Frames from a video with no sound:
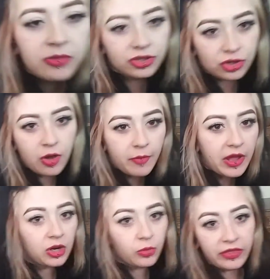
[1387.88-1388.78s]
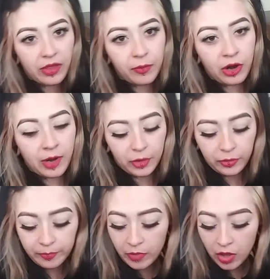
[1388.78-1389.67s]
would show up better with a primer.
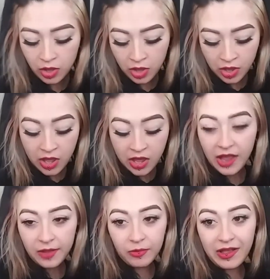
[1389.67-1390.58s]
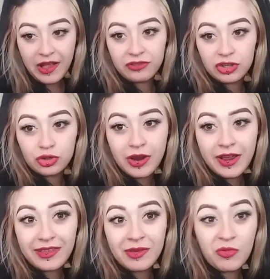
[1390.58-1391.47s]
I will have to
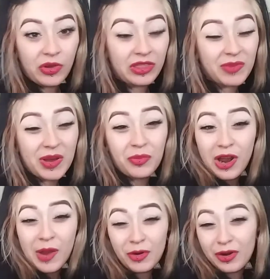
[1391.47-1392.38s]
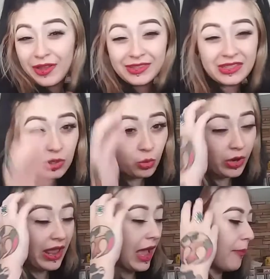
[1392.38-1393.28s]
try them with my primer and see
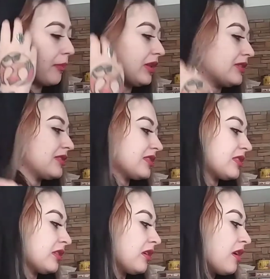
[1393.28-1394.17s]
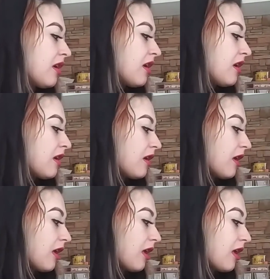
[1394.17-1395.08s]
what happens.
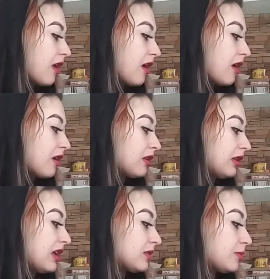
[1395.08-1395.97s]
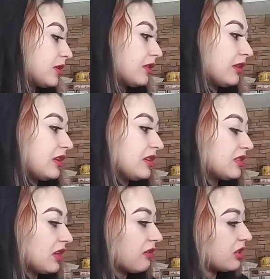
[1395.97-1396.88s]
And last but not
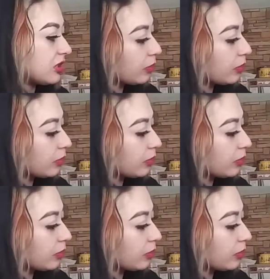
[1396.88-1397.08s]
least, there is